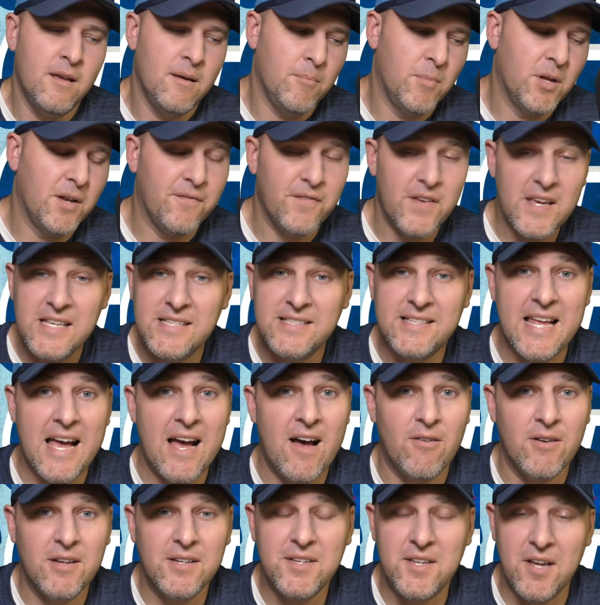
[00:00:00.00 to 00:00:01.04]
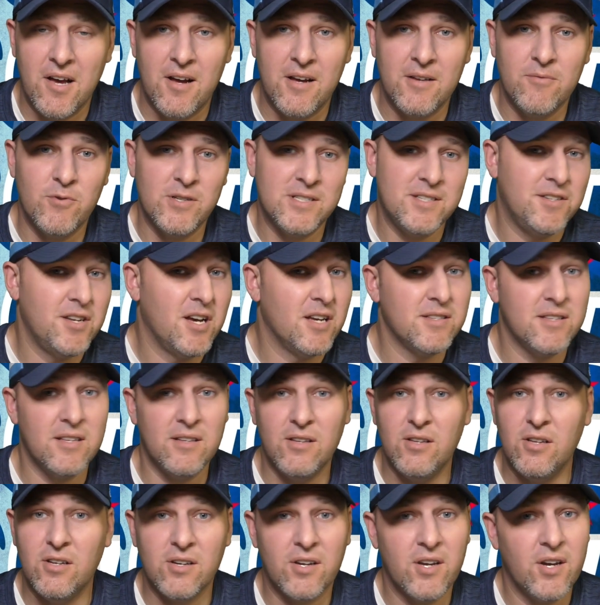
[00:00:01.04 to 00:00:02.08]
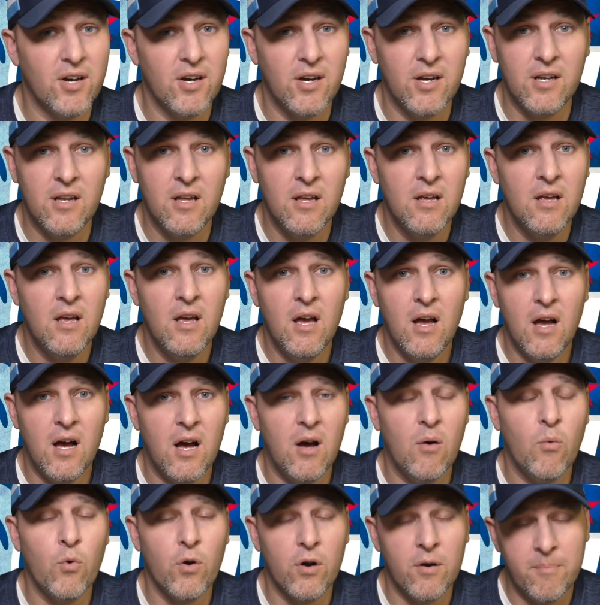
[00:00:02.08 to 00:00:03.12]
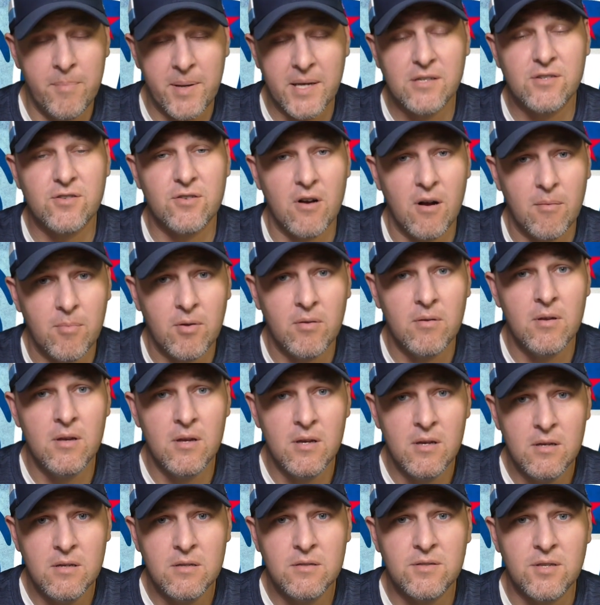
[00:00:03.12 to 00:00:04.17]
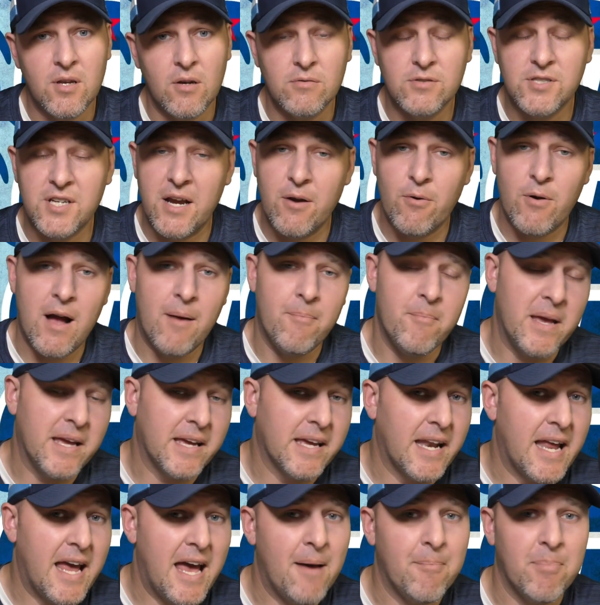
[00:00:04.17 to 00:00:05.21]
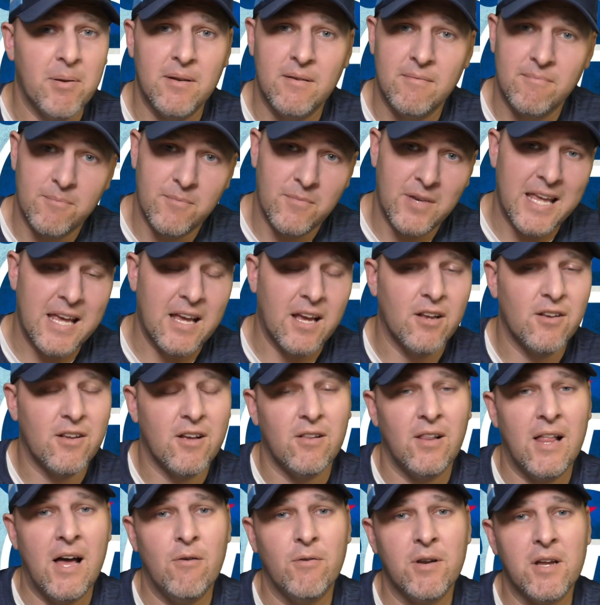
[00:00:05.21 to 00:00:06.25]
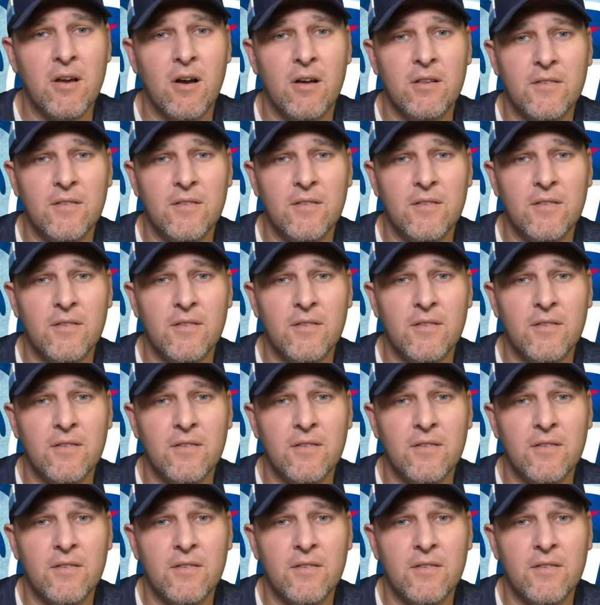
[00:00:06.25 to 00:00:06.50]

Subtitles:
But if he's down and done, which doesn't look good, we're in big trouble. So, J-Rob, make it happen. Get Clowney on